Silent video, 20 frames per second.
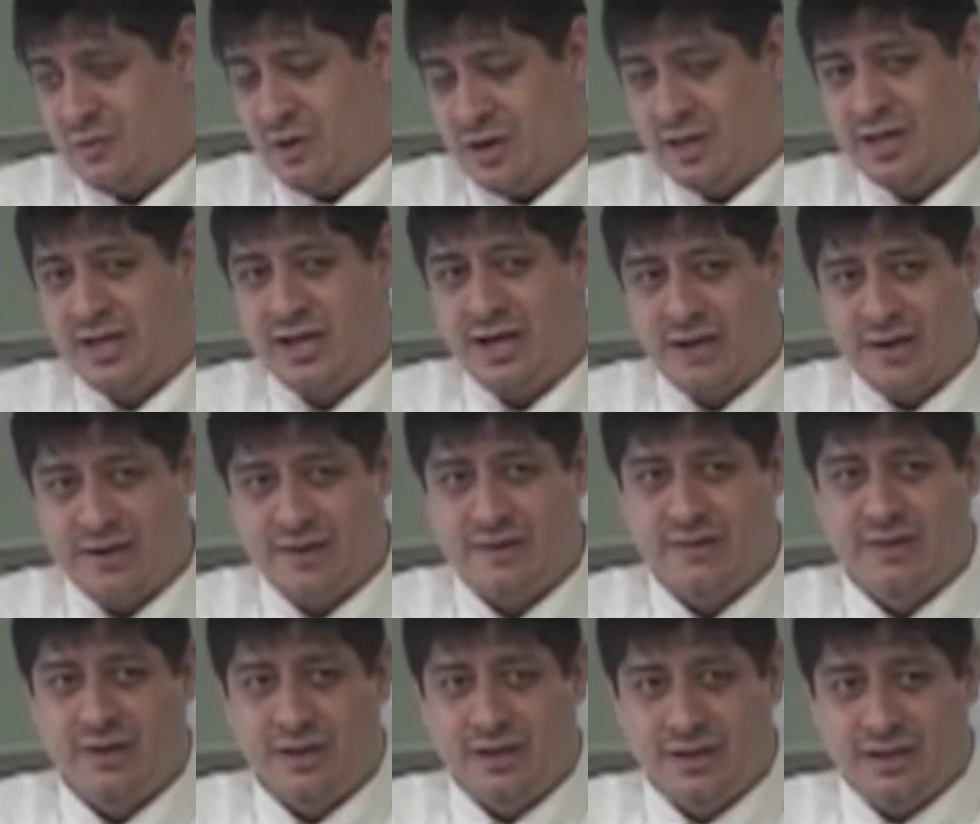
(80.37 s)
where they
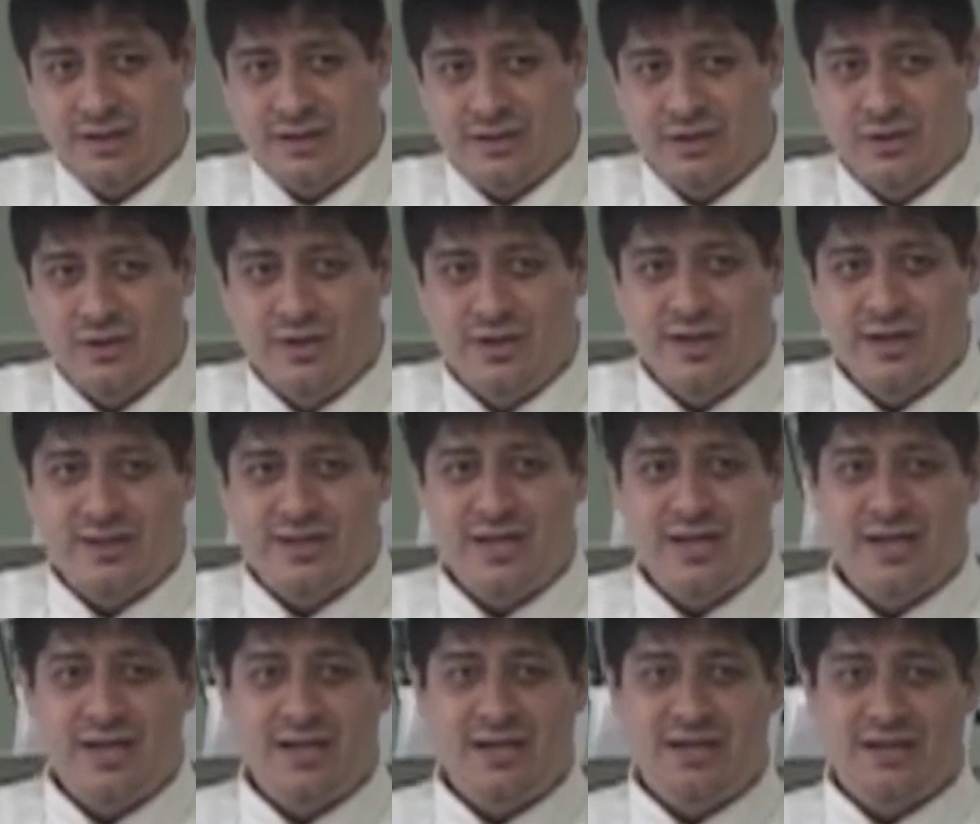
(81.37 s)
are, knowing that
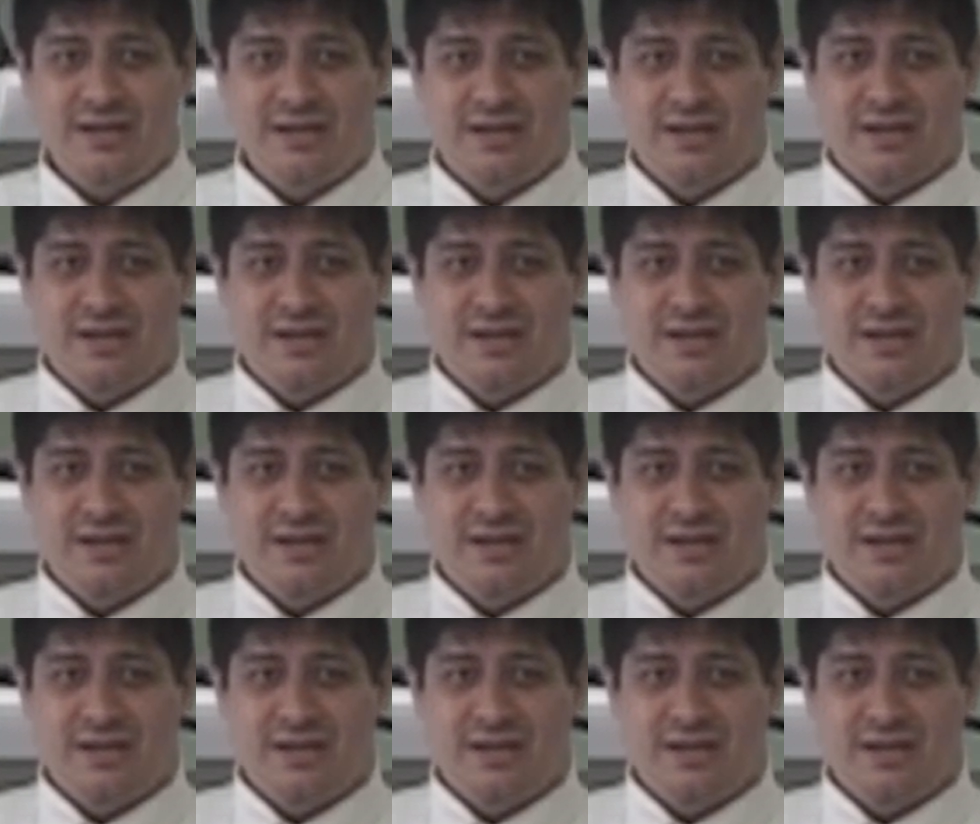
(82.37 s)
they